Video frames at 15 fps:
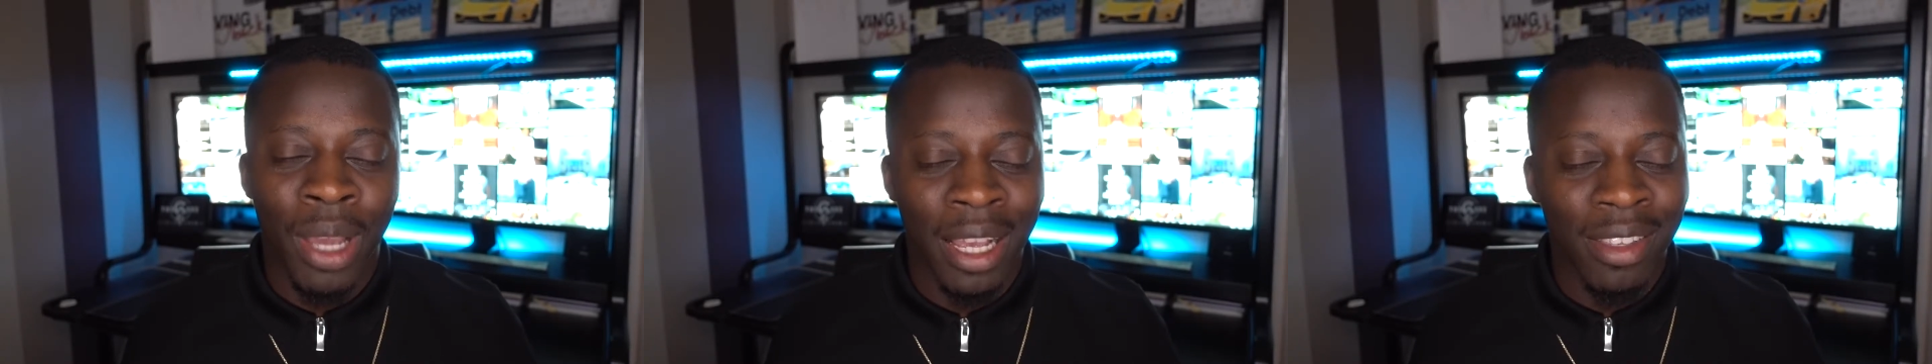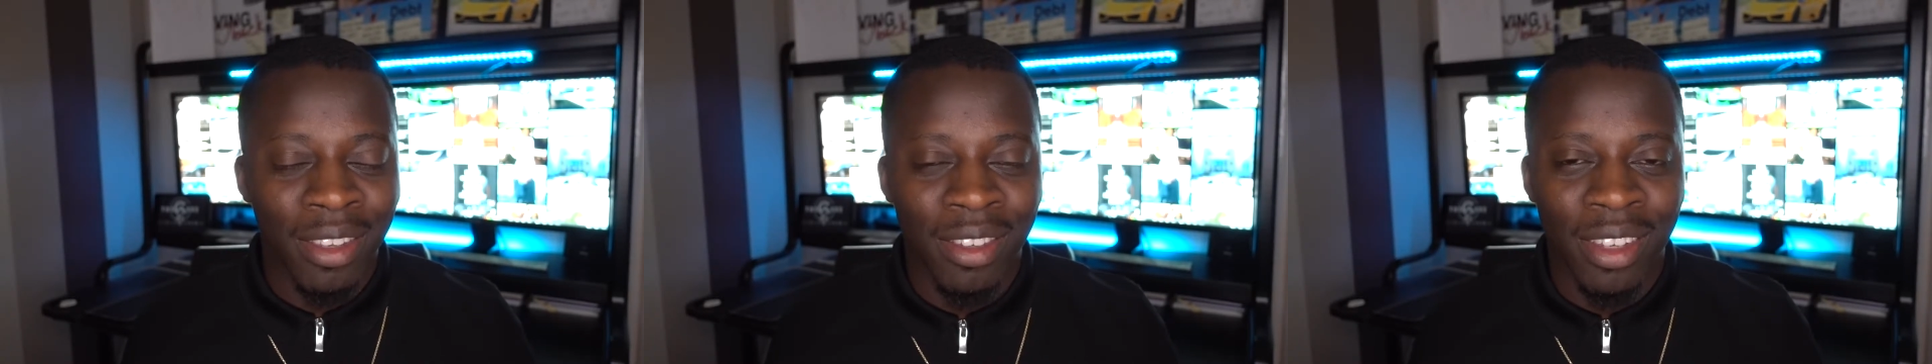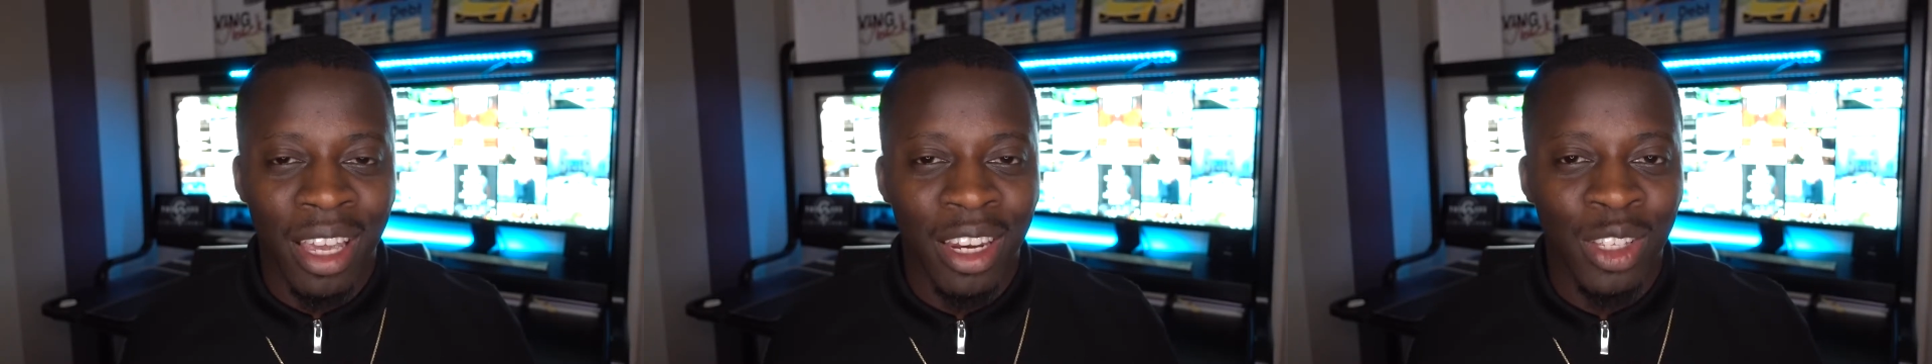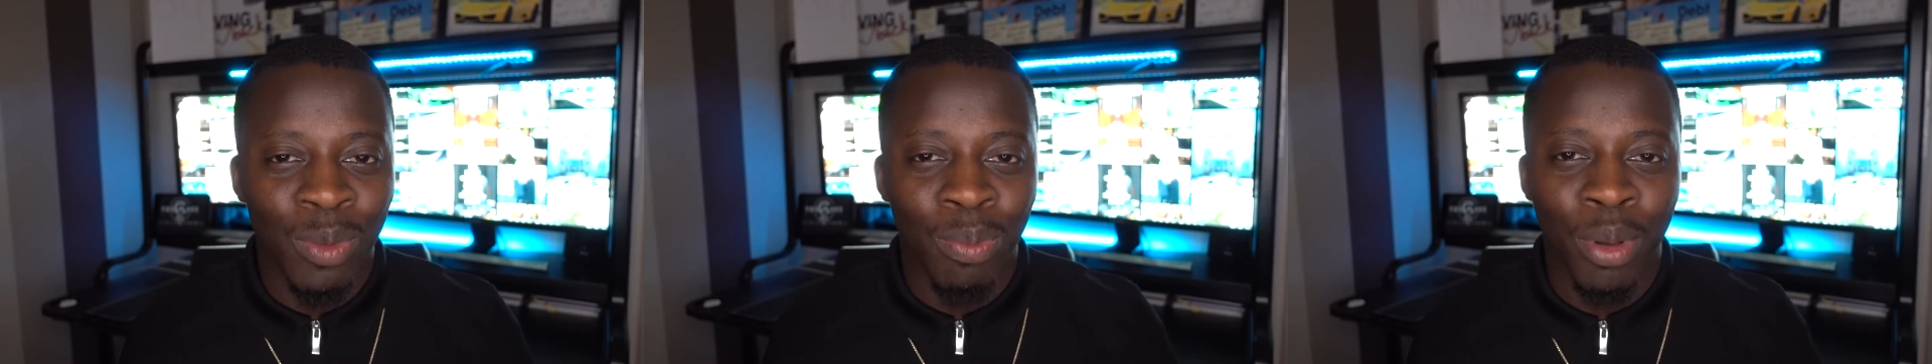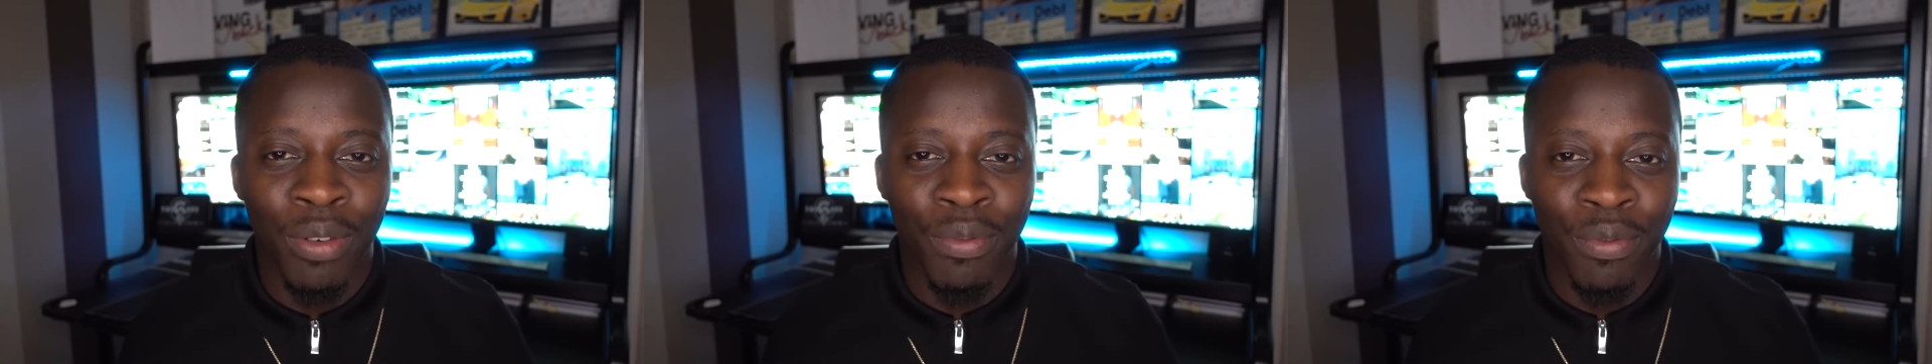as I said, it's
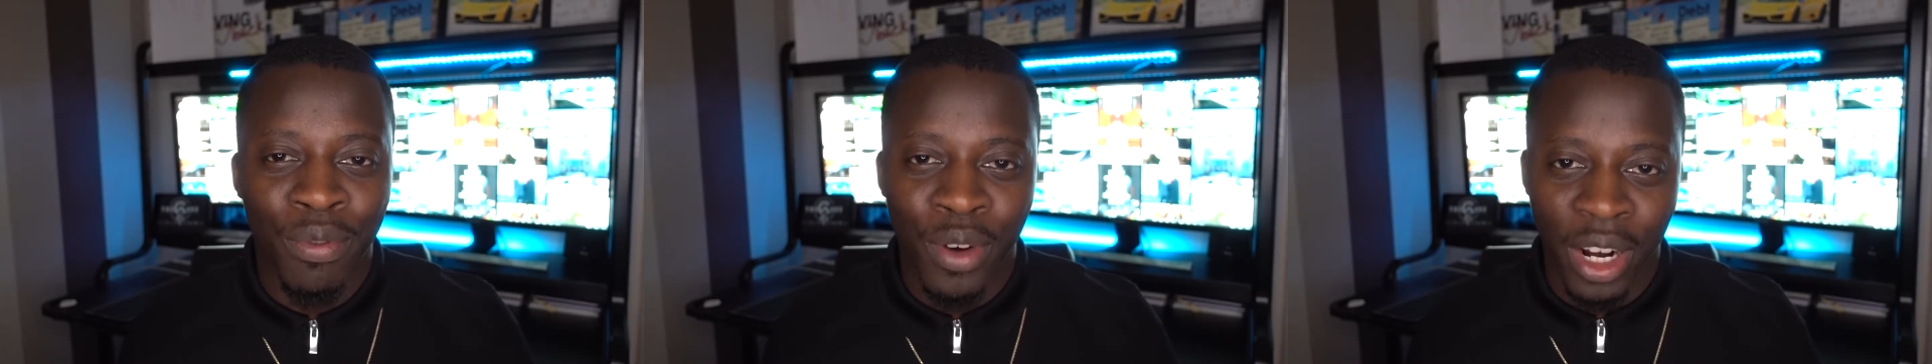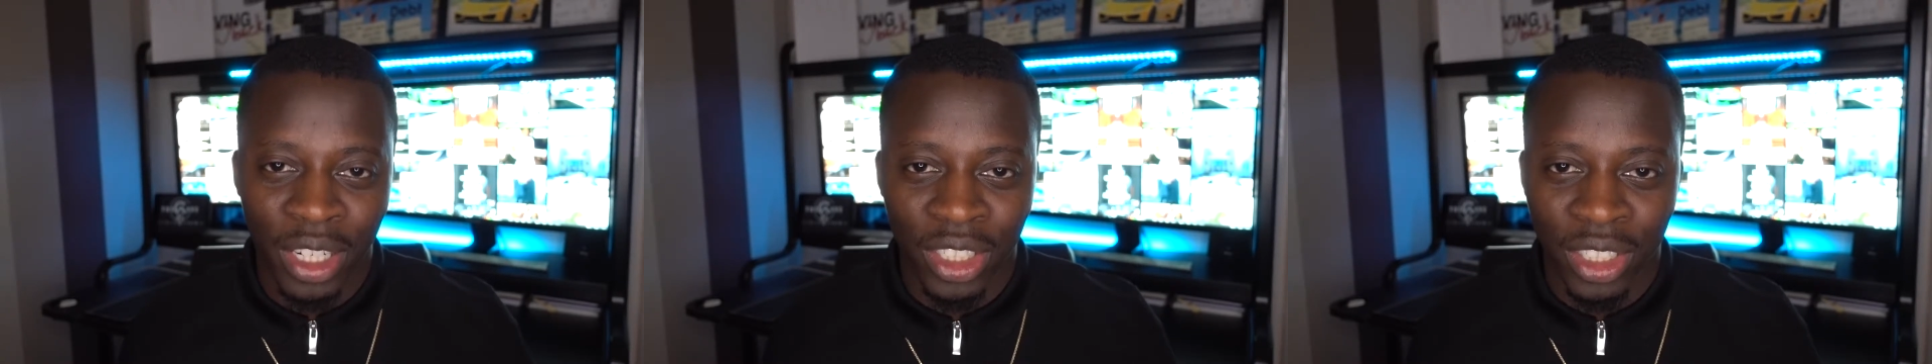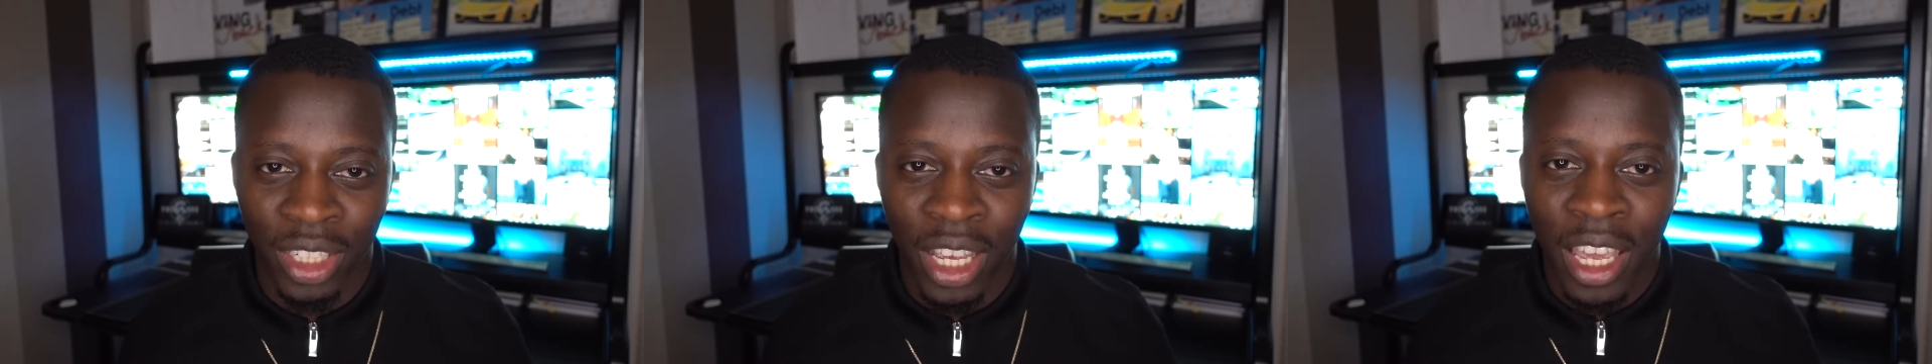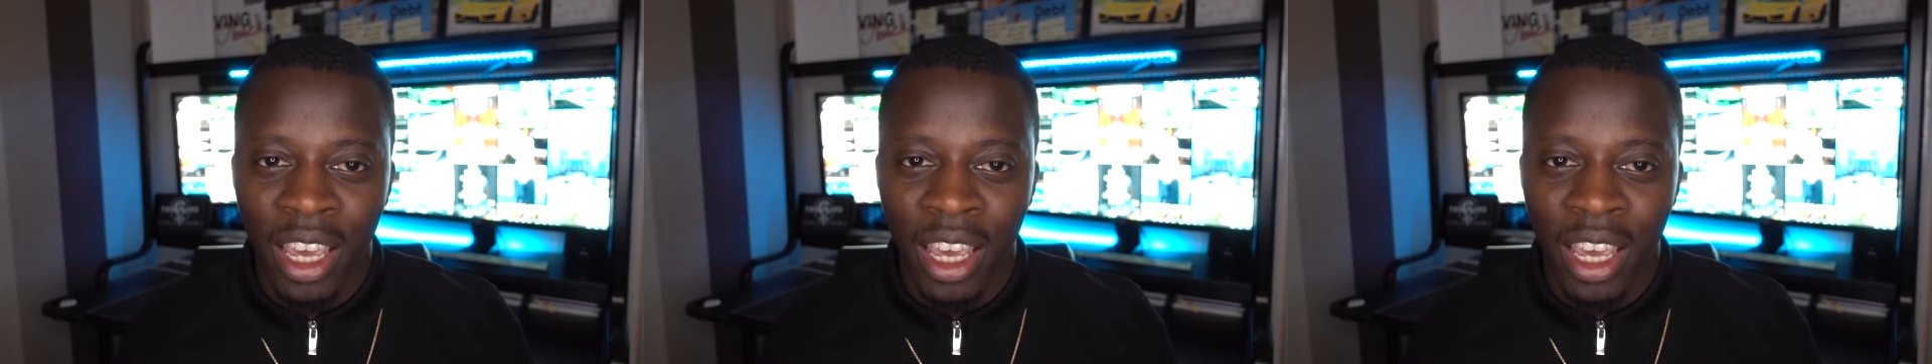been fresh.